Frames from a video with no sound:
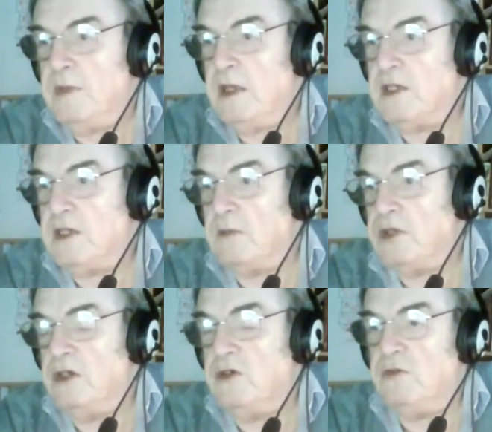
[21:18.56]
it's up to
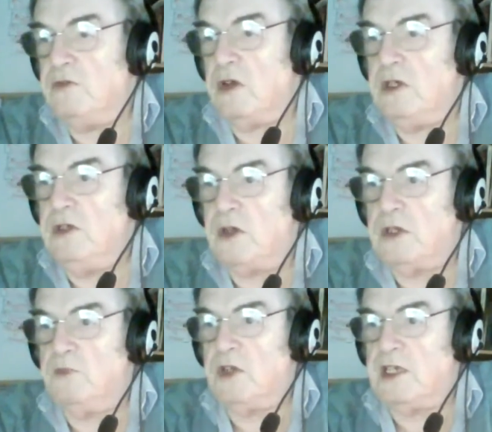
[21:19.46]
you. You've got to
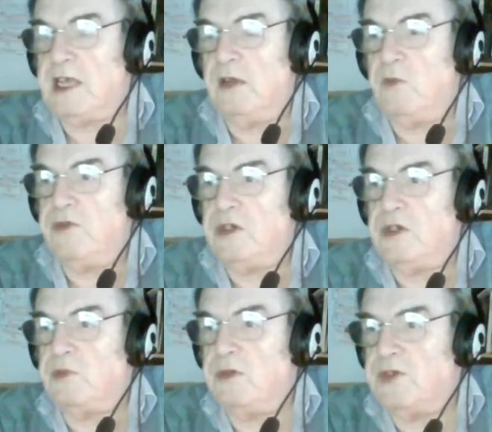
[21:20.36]
work out whether it's
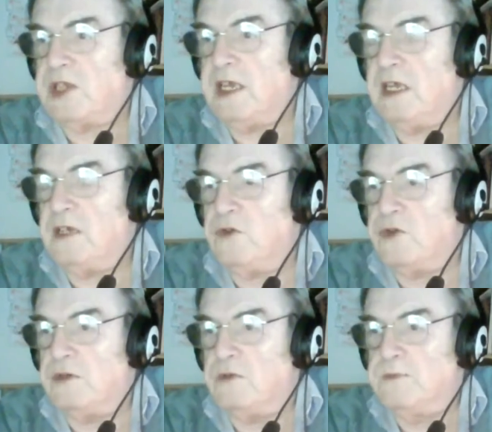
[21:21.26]
worth staying
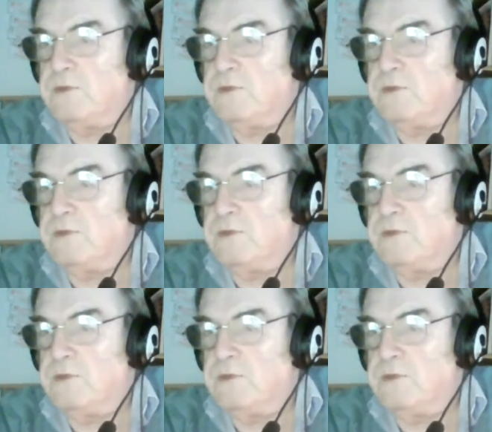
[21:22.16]
loyal